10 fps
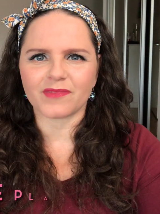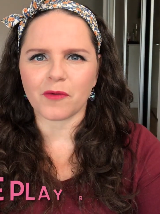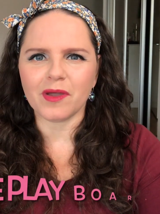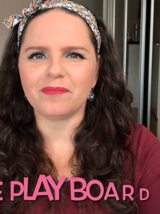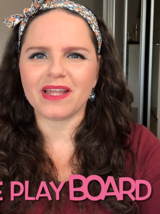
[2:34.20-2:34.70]

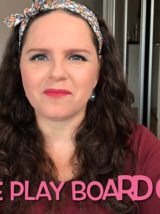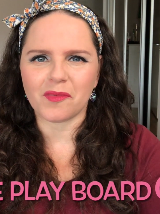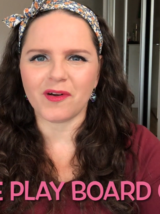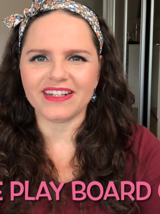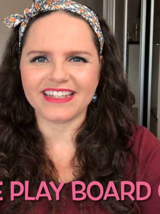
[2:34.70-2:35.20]
We play
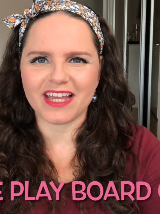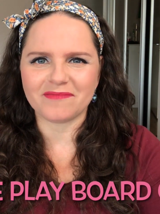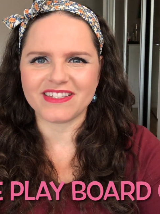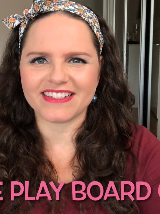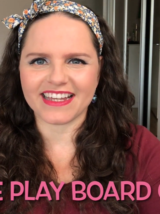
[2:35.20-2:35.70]
board
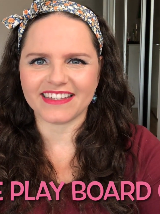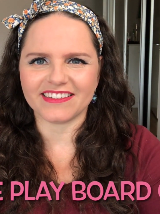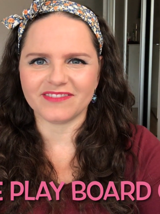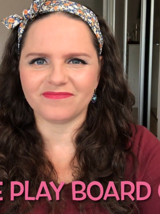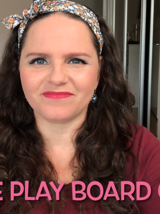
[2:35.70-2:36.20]
games
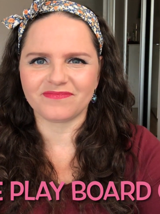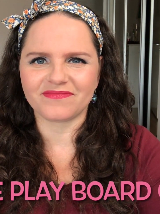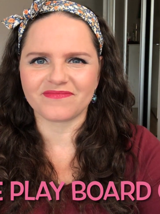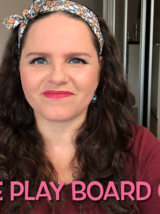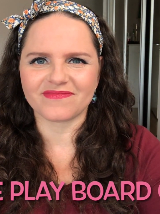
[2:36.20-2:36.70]
together.
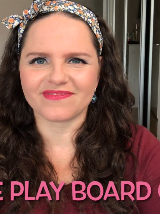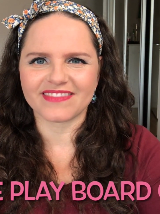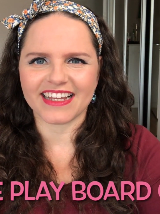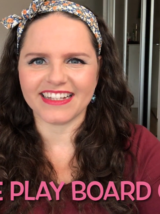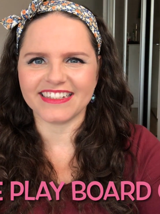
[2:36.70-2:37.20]

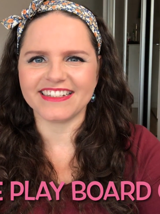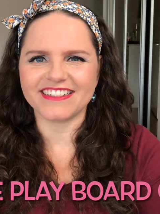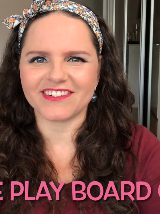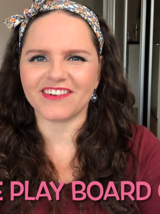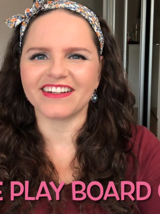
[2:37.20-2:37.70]
A
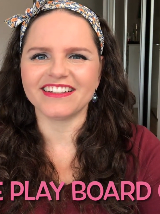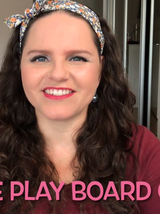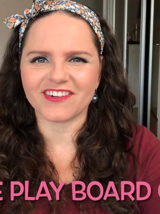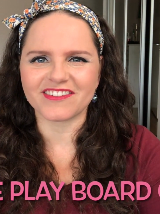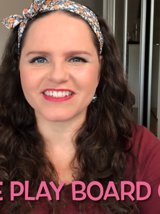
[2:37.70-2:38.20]
gente joga
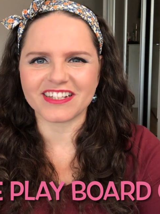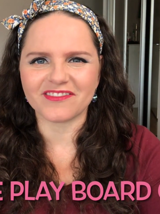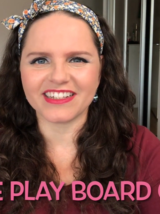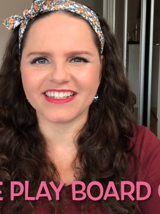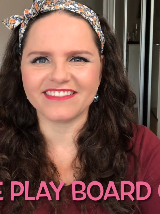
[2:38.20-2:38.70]
jogos de
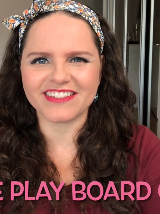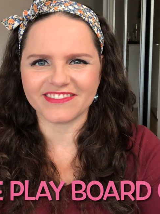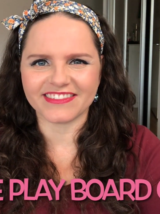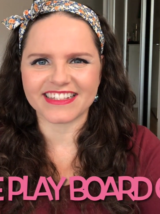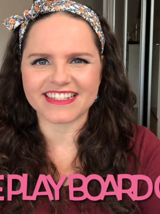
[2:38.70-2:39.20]
tabuleiro
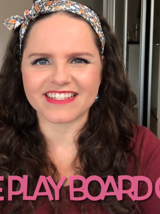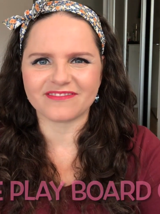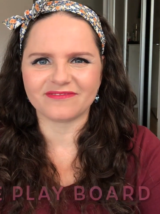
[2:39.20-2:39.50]
juntas.